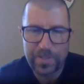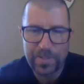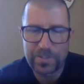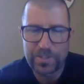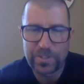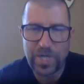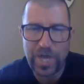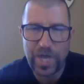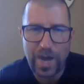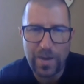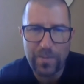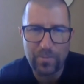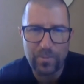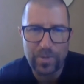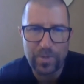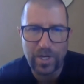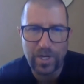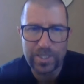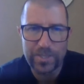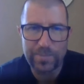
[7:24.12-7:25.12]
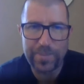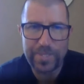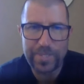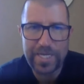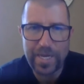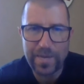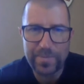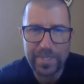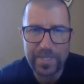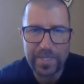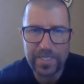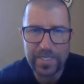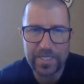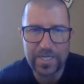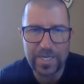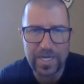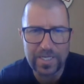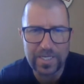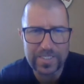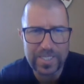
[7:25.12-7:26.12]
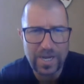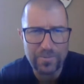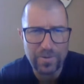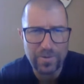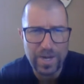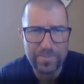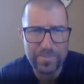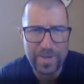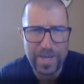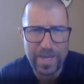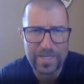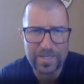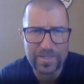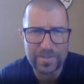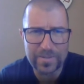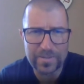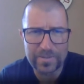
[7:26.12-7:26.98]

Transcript: stop, we called it BME. Is that right, Matt?